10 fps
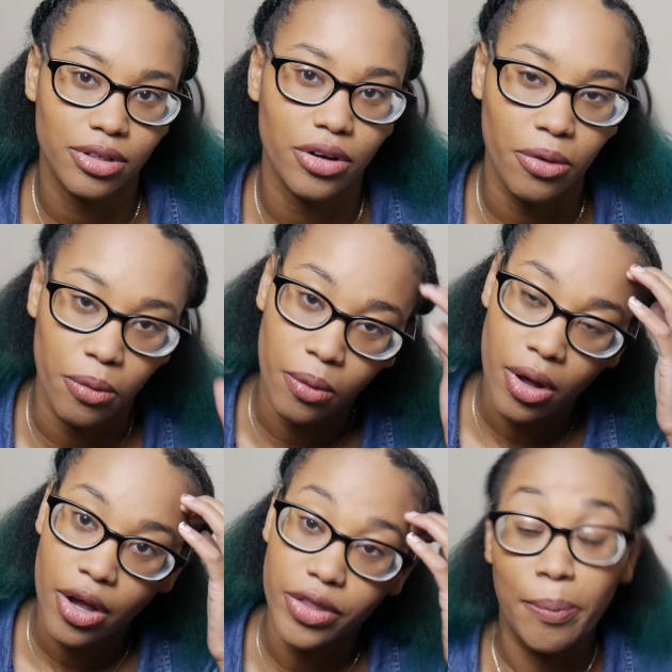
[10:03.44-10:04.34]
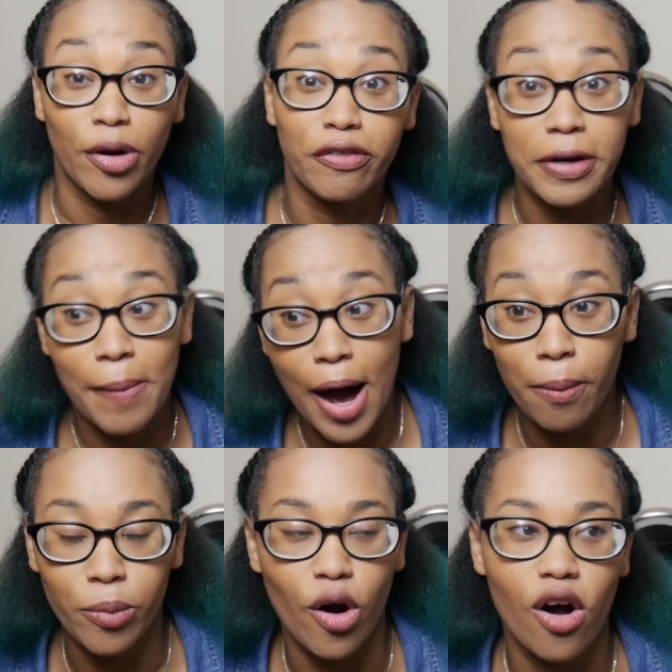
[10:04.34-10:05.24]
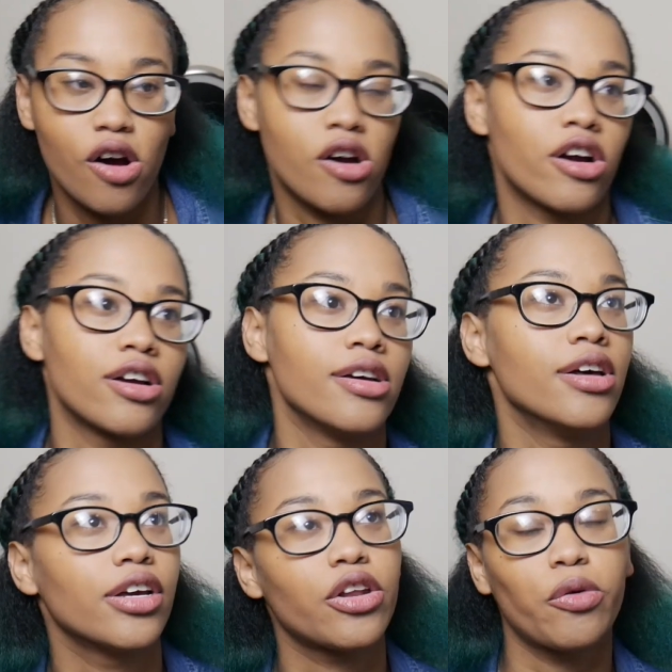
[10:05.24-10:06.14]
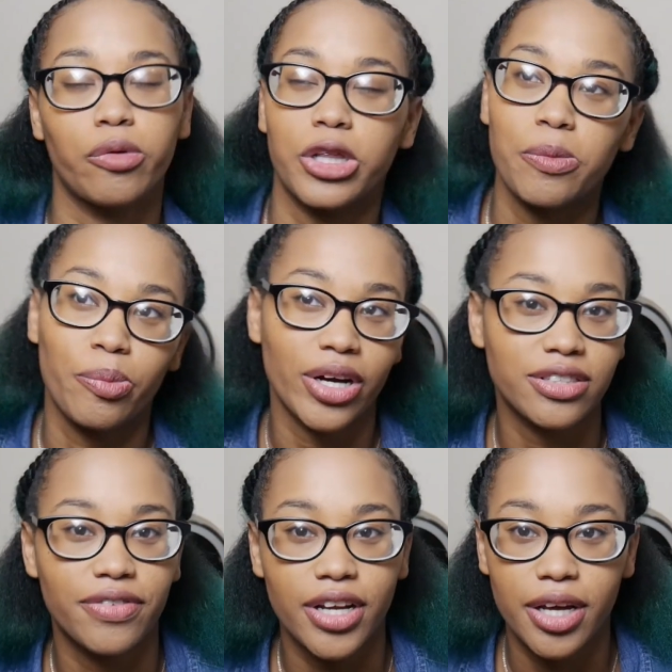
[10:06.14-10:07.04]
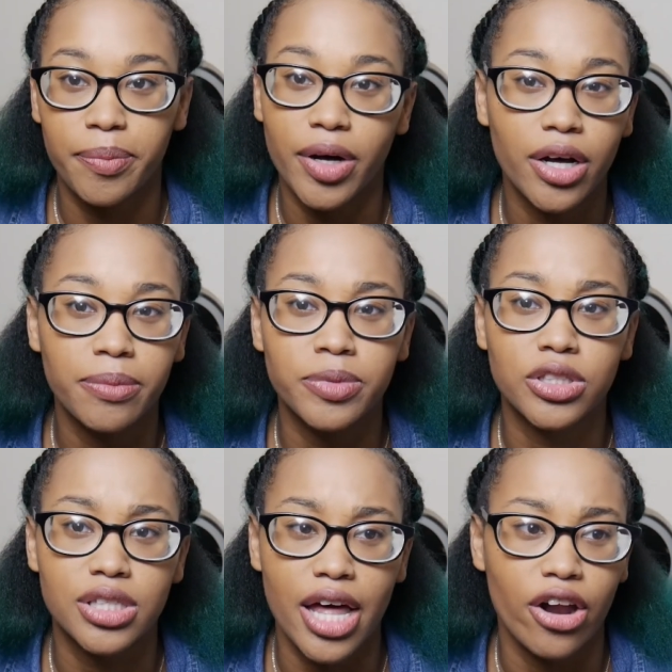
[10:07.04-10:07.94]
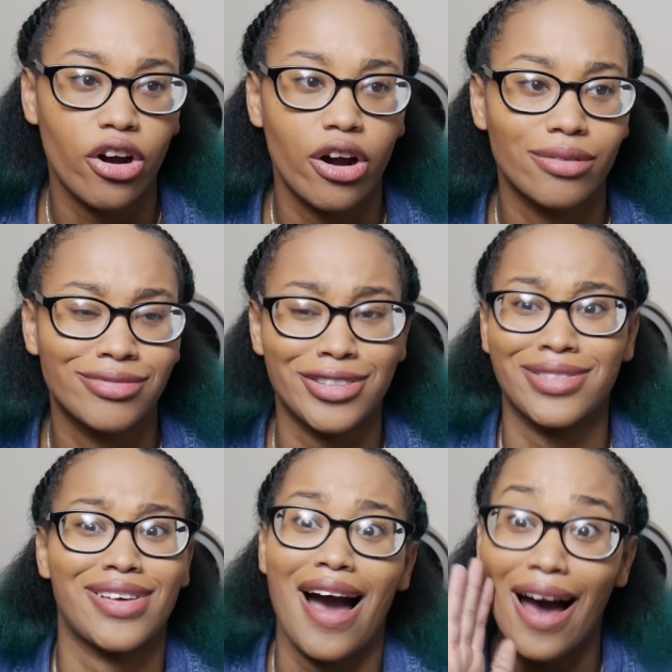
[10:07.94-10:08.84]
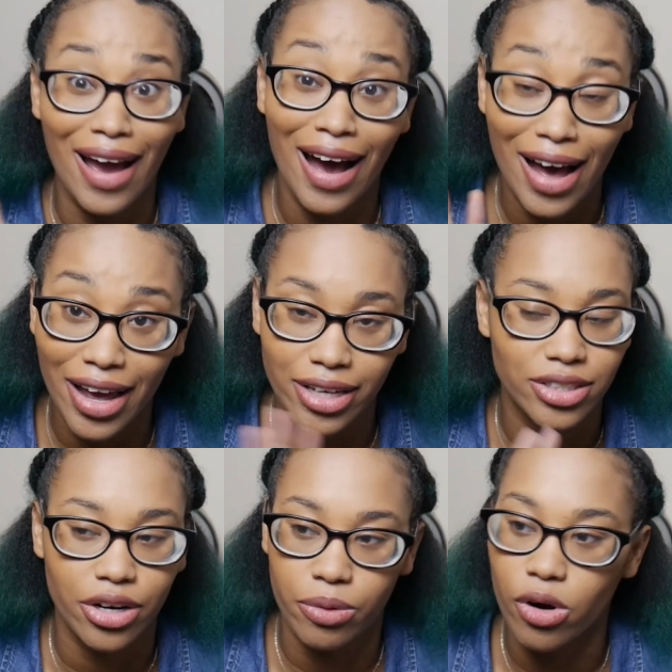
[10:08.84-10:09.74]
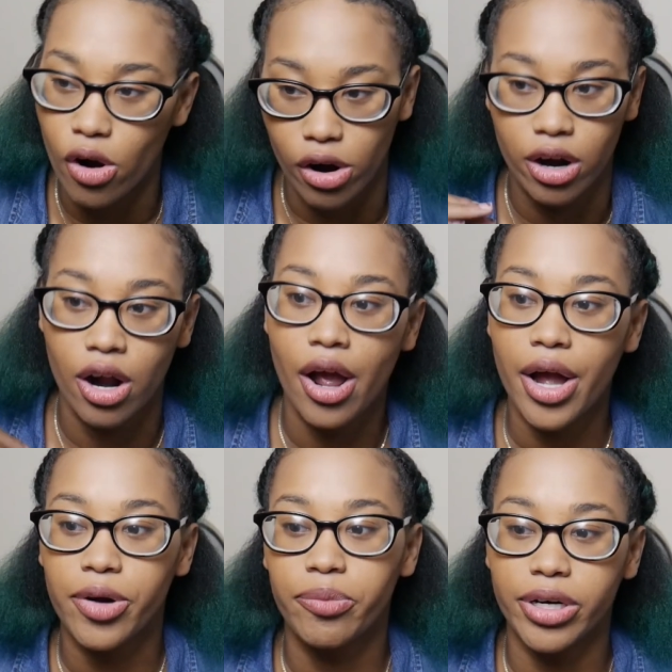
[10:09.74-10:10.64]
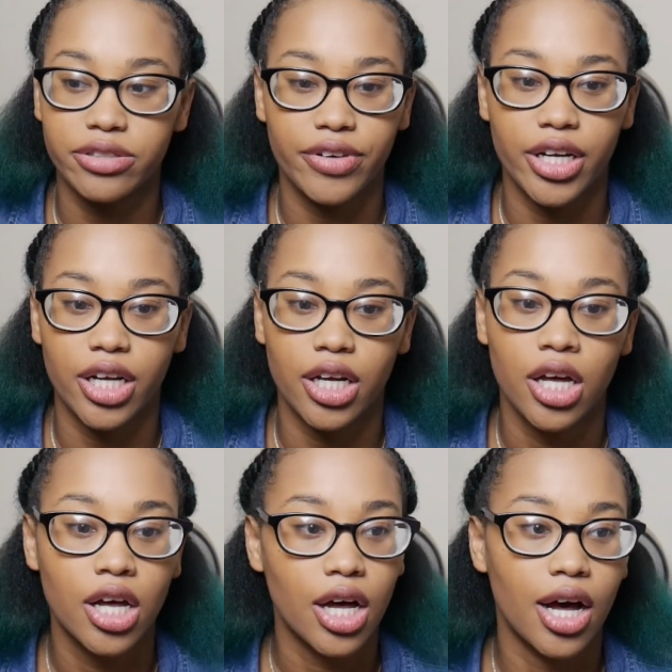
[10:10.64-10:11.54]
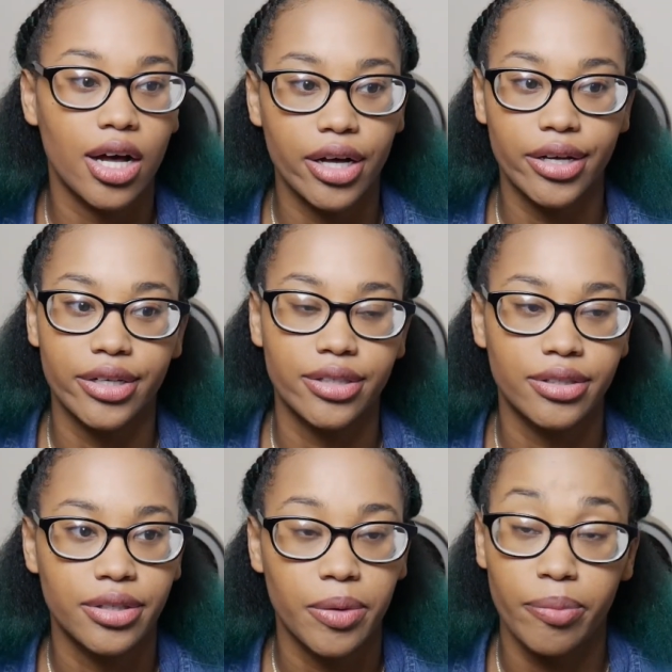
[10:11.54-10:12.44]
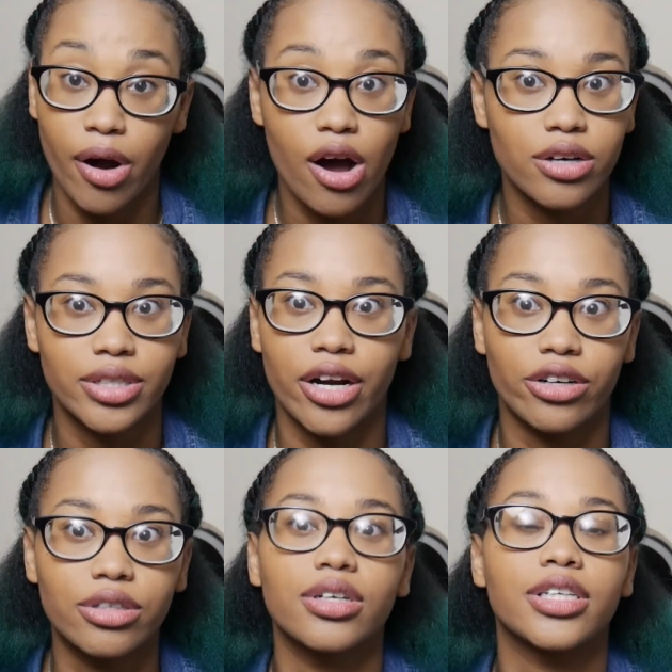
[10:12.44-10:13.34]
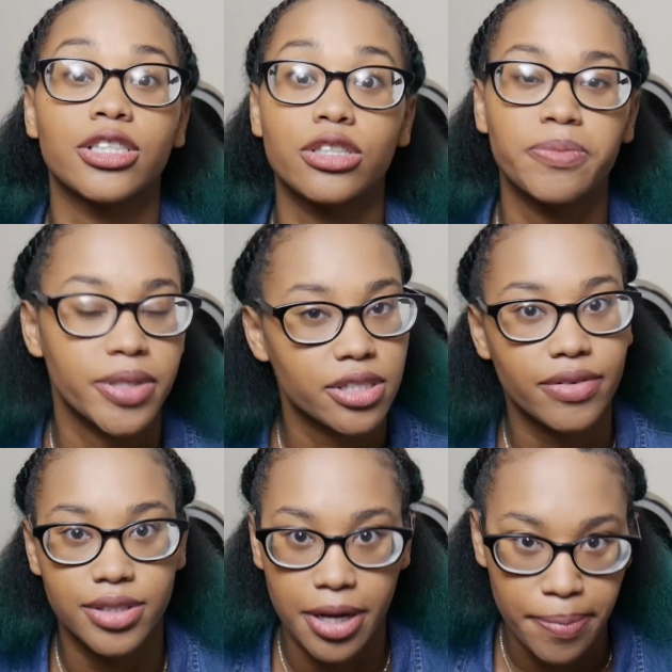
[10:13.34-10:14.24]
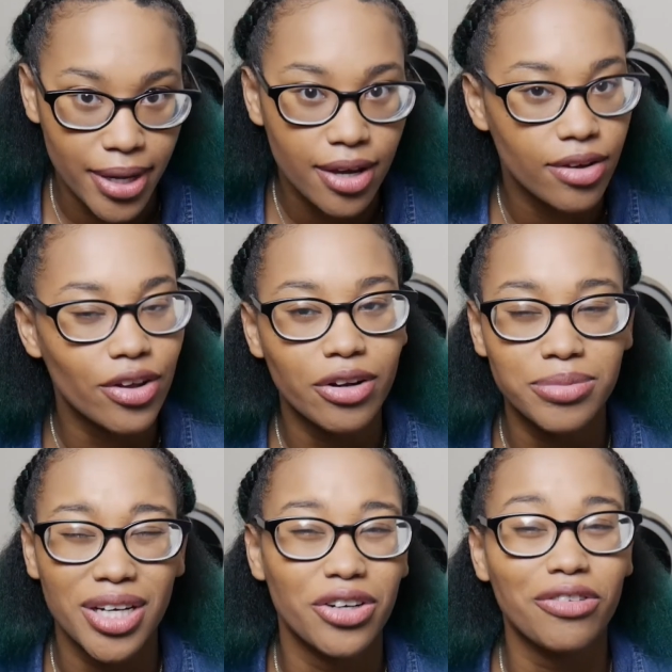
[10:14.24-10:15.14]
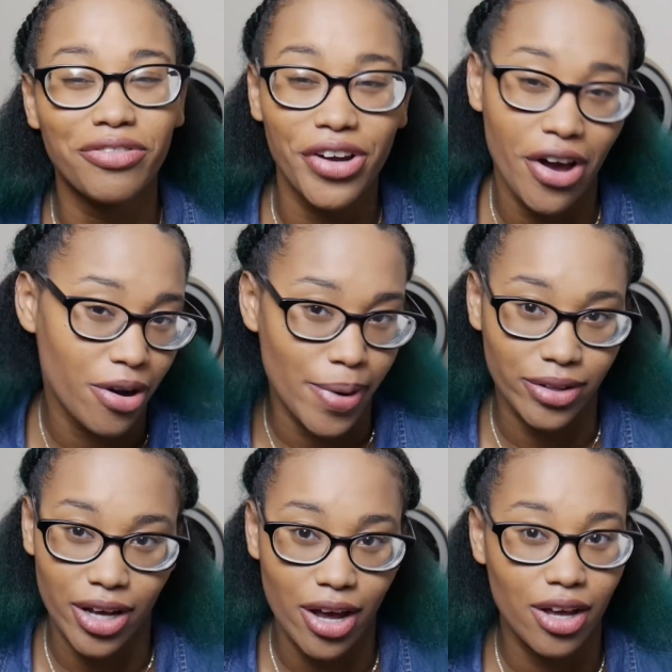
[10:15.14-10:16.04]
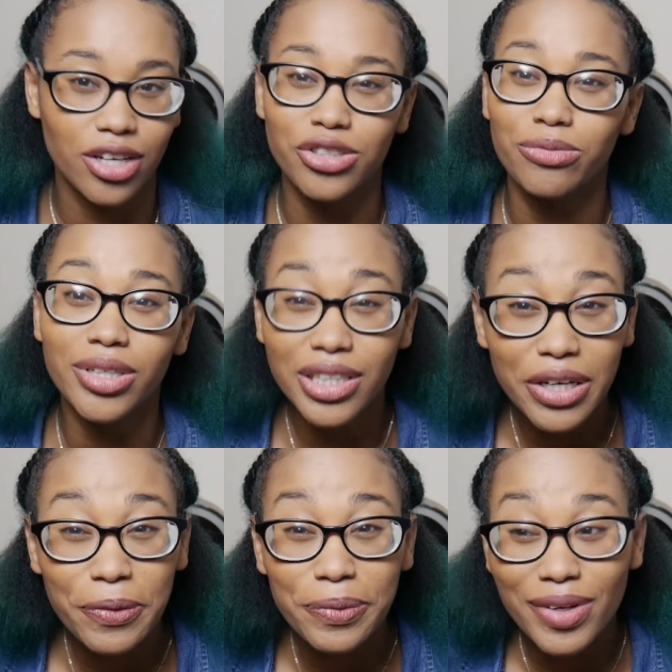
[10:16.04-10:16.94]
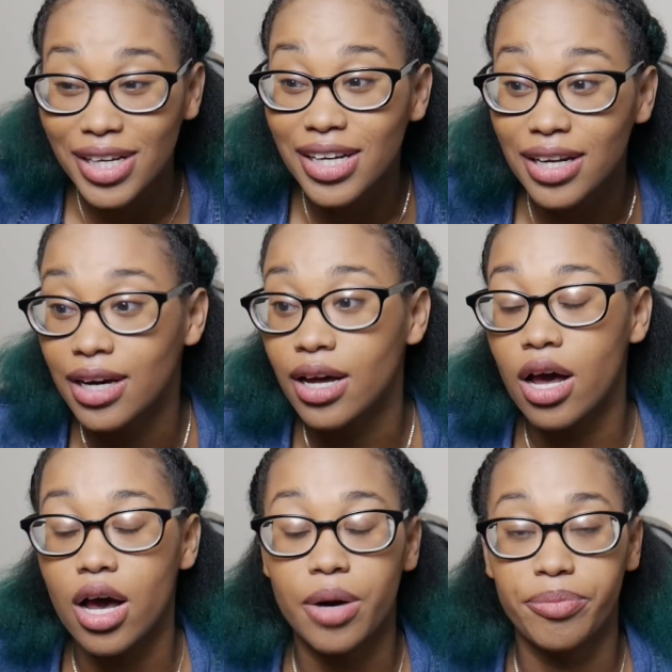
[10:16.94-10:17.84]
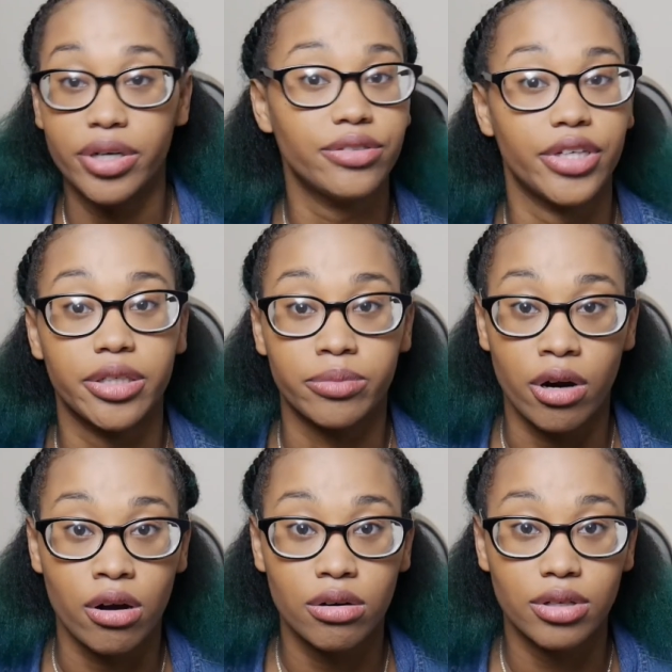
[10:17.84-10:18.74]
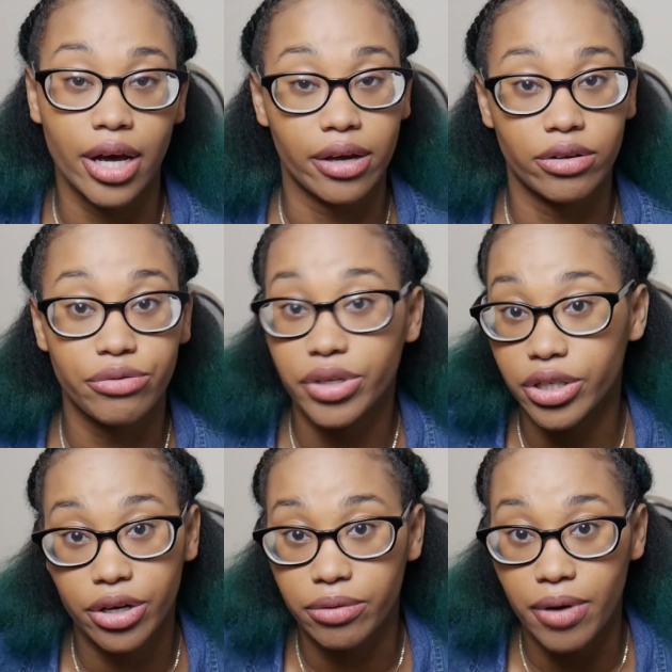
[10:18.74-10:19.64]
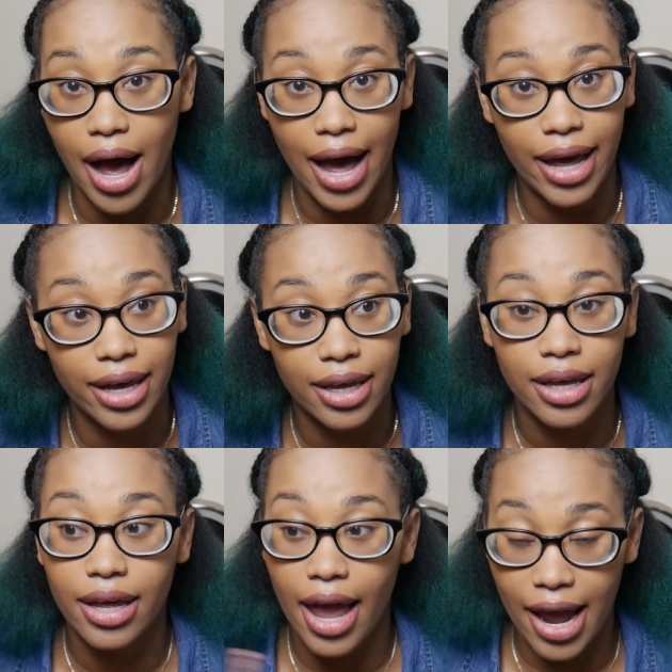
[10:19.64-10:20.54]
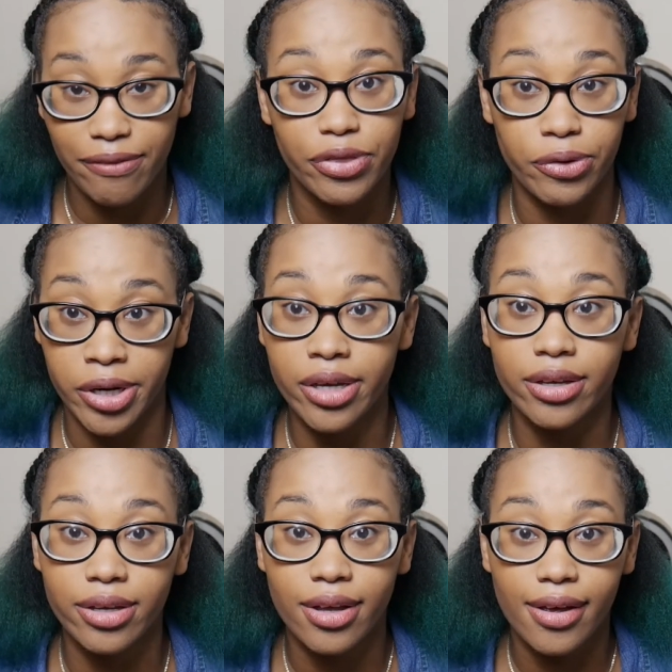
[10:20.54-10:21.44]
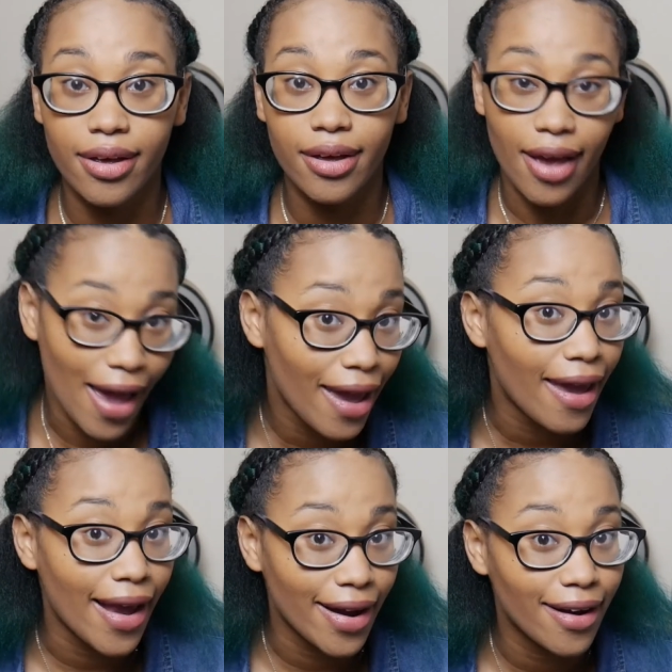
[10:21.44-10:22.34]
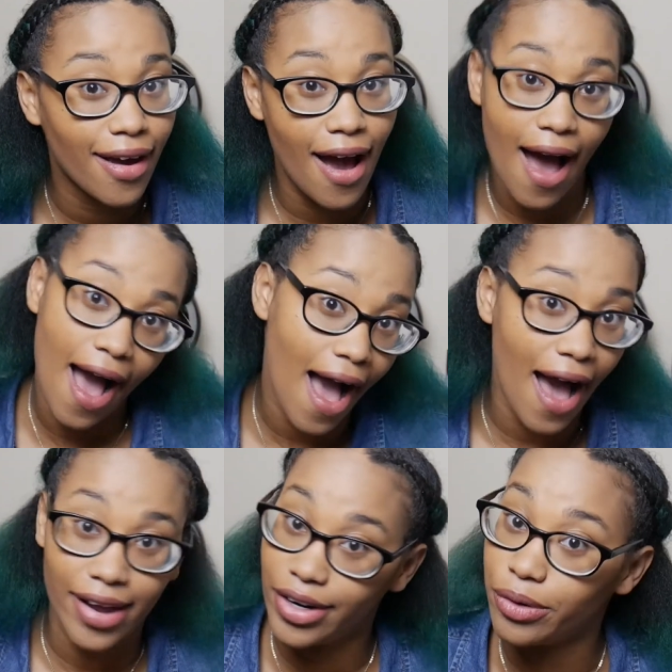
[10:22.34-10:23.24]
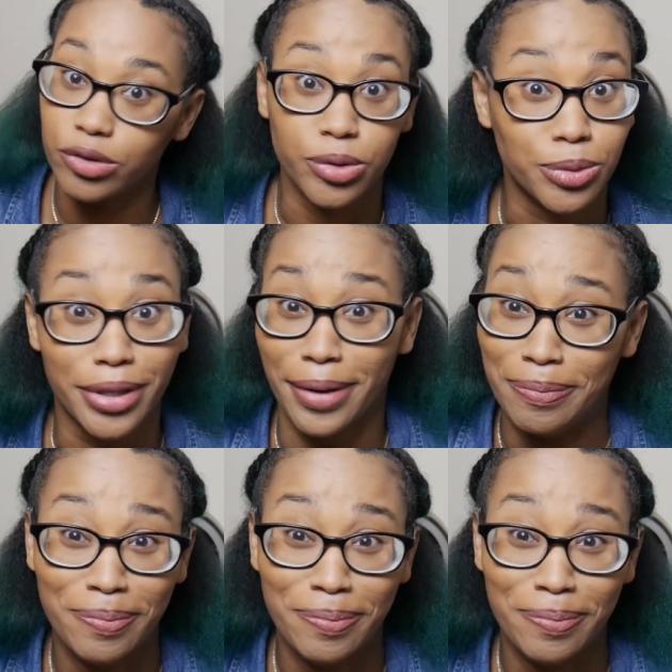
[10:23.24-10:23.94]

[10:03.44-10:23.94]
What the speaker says: you know, the perfect mom bra, or, you know, breastfeeding pumps that are just sky high, etc., or breastfeeding bras that are expensive as can be. You know what I'm saying? Don't freak out about that, because you really don't need a breastfeeding bra. Like, you really don't. I have 3 and I don't use them.